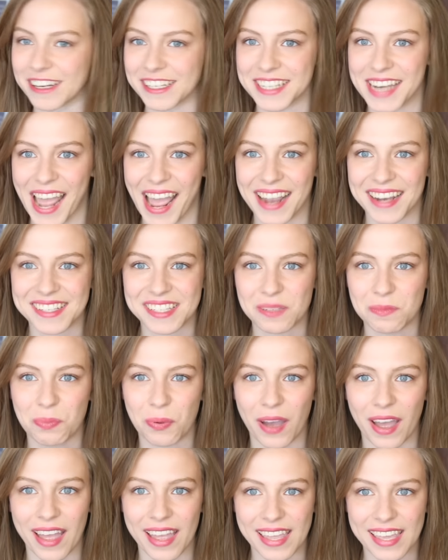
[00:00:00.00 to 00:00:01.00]
one next,
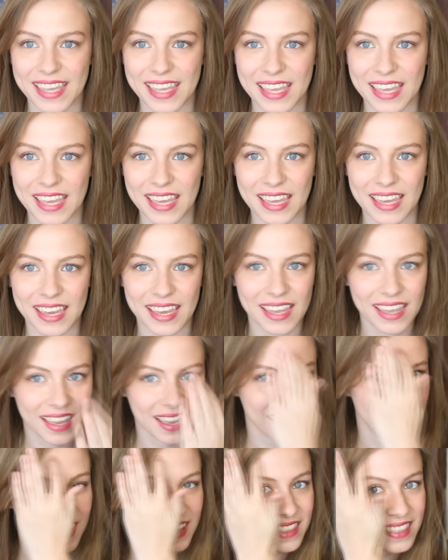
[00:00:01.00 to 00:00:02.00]
but he,
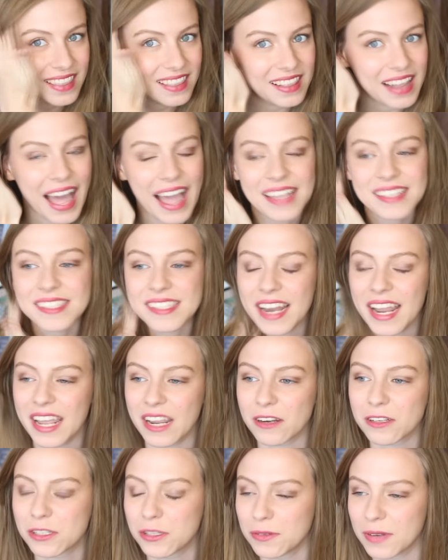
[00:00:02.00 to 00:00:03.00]
last
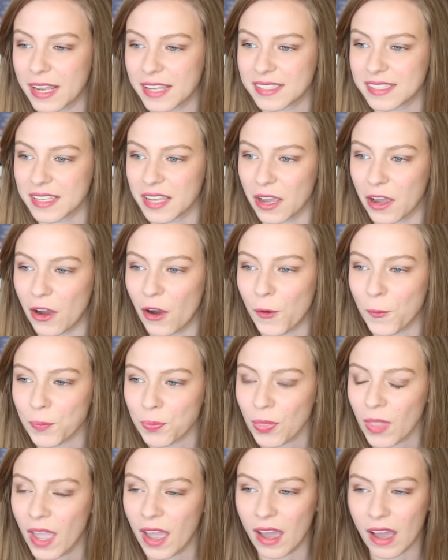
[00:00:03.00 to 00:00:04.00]
night or two nights ago,
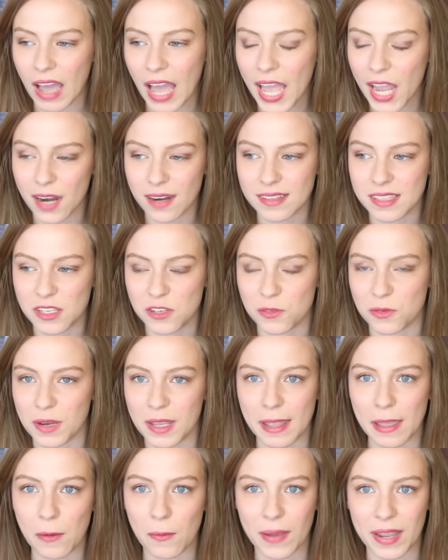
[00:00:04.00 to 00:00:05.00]
I heard this
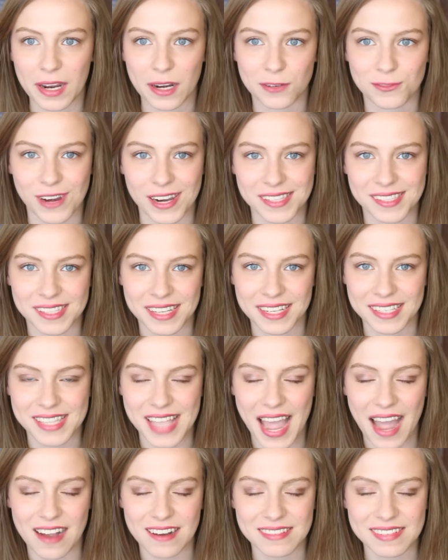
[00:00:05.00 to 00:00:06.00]
really weird rustling
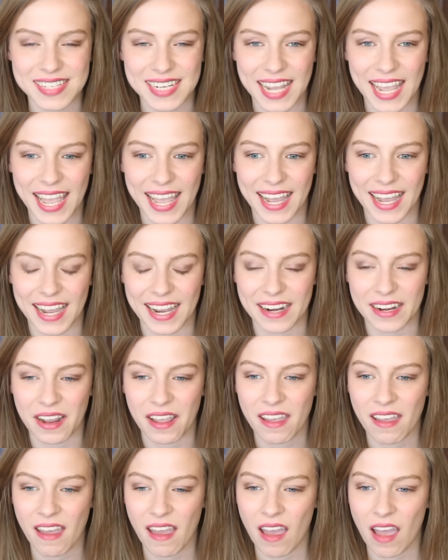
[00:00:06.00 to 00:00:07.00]
sound, and
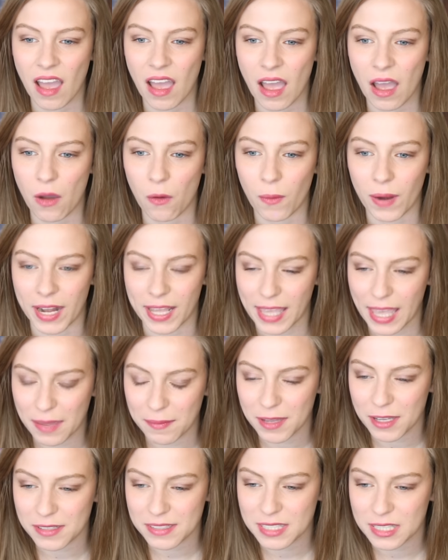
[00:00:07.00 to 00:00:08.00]
when I
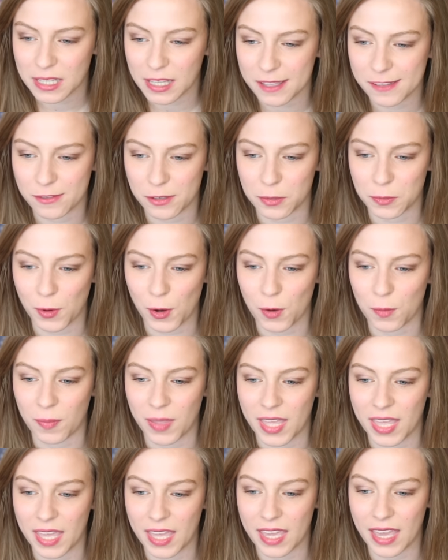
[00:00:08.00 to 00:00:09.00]
came out into the living room,
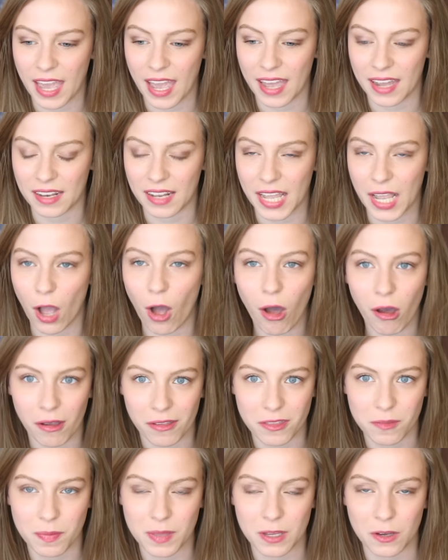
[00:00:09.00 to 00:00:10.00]
he had like
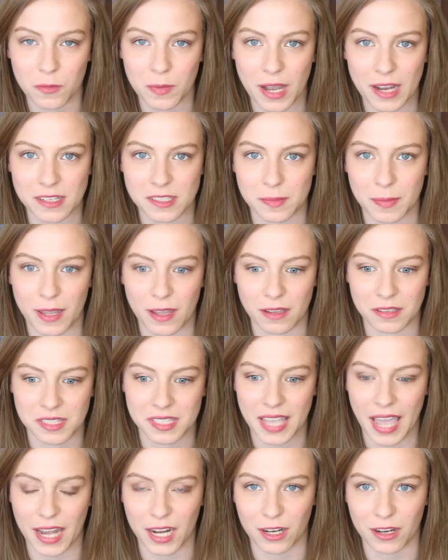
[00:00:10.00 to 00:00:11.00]
all the P O Box mail
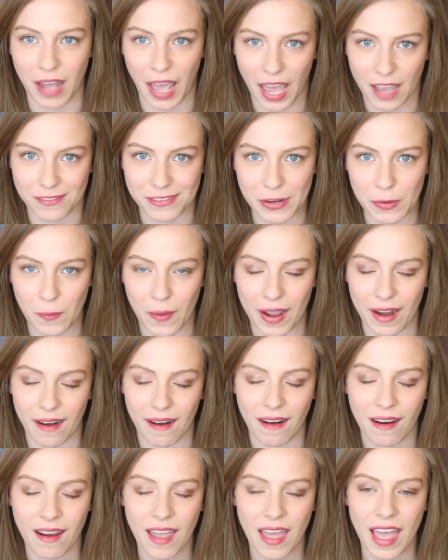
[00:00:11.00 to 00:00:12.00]
scattered
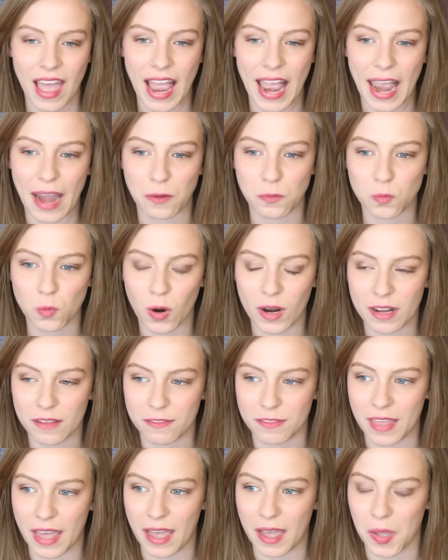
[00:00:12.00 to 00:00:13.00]
everywhere, and one
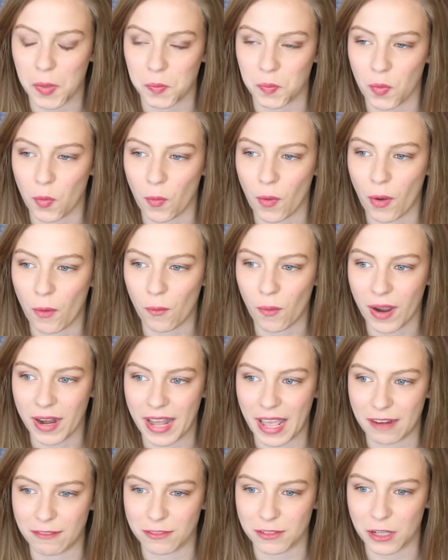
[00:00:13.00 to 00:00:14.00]
of them, one
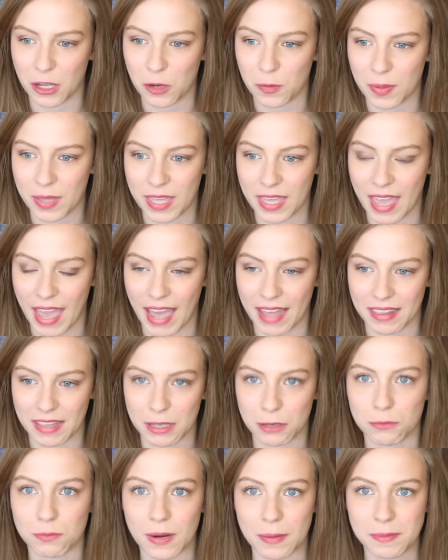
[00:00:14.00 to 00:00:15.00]
envelope, he had
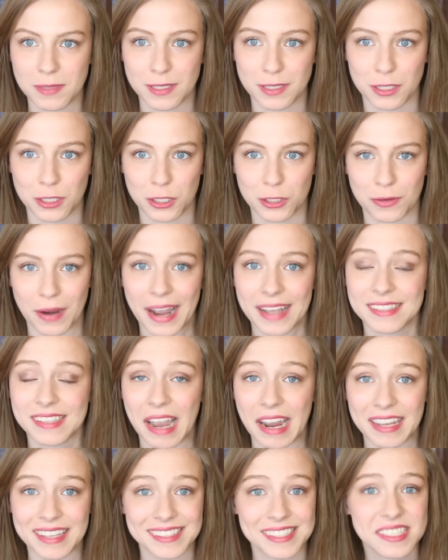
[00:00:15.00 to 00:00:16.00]
like ripped into shreds.
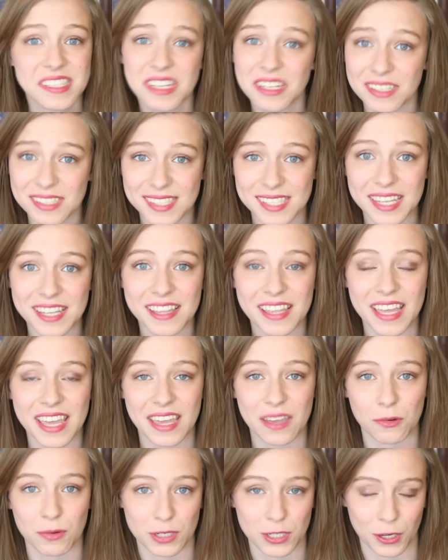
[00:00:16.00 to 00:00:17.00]
I can still see
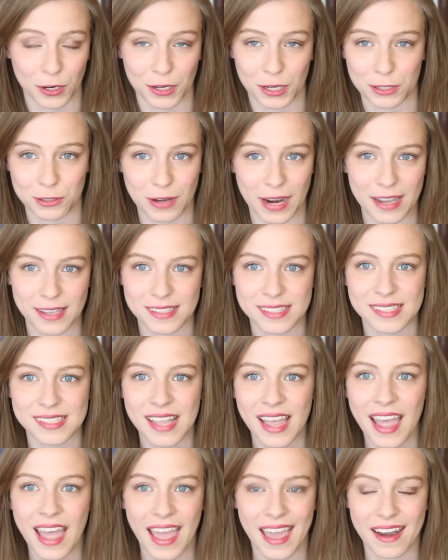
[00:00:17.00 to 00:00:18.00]
the return address,
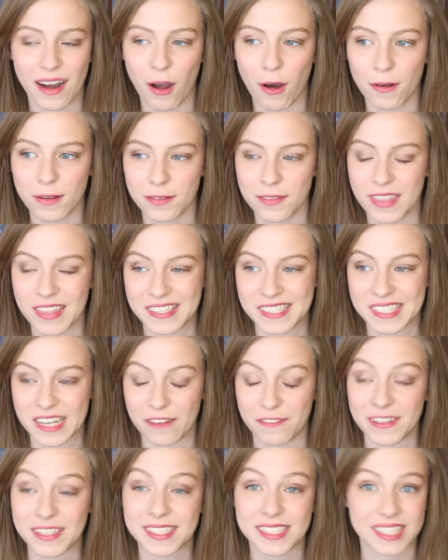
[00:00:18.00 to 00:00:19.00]
and all of the
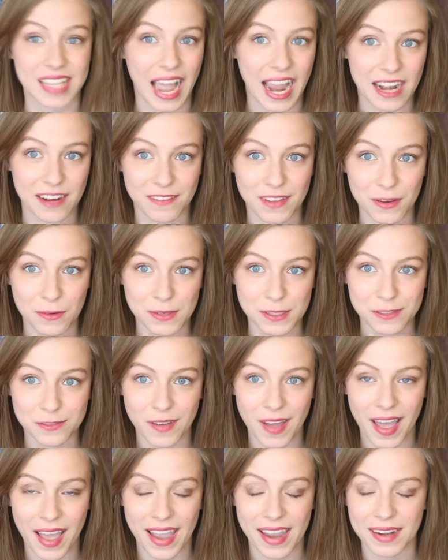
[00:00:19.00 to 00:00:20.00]
stuff inside of it was
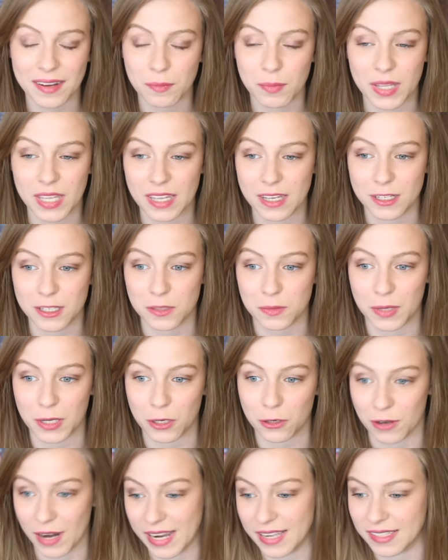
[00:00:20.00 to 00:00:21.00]
fine, but he just
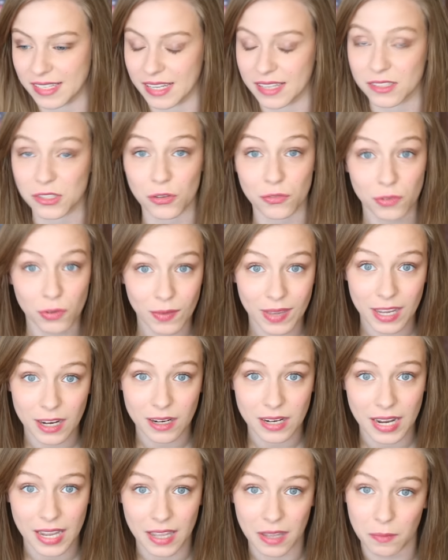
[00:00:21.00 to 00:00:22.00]
went crazy. So if you
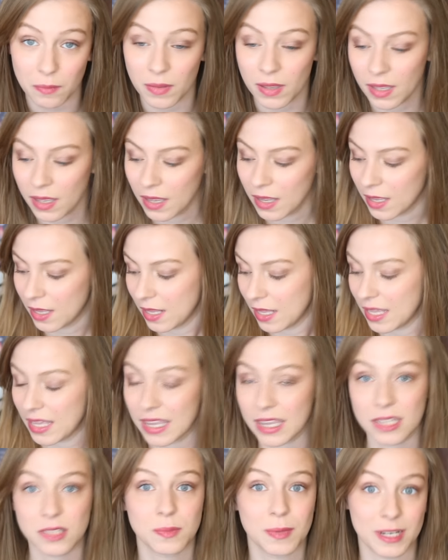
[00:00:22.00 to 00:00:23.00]
hear him,
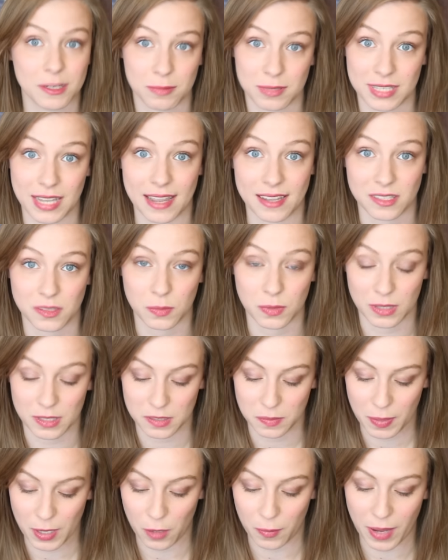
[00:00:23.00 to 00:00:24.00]
he's been obsessed with
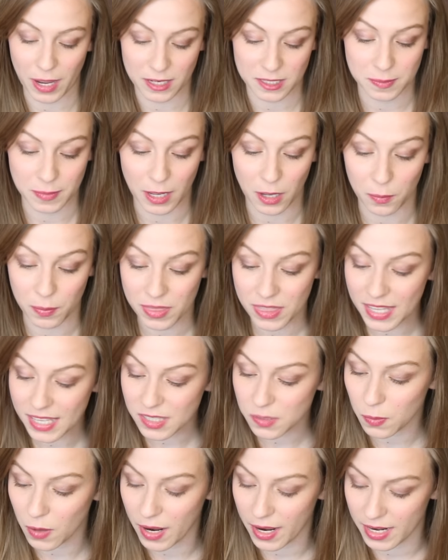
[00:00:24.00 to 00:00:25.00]
this P O Box mail. But
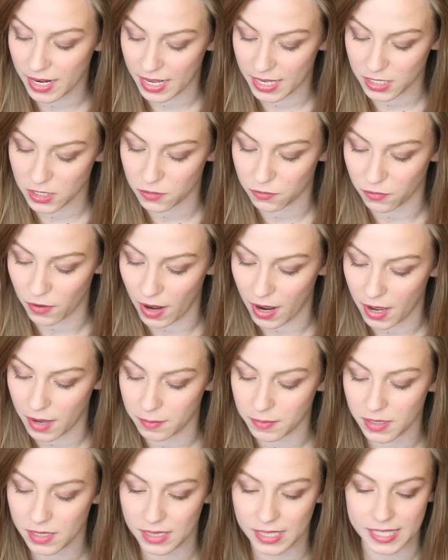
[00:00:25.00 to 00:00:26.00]
this one is
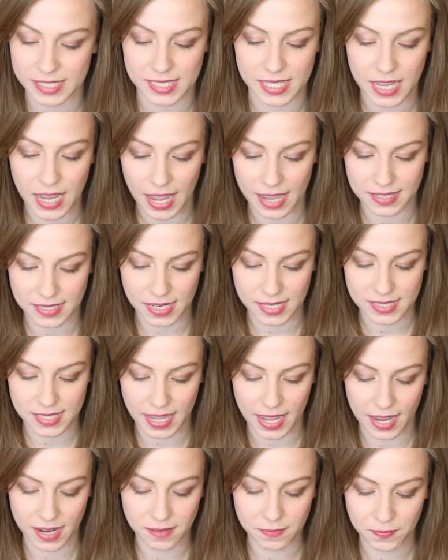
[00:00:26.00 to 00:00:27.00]
from Lizzie, as I
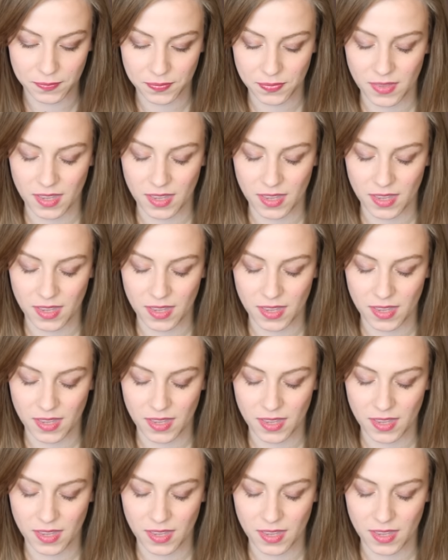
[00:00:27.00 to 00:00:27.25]
said.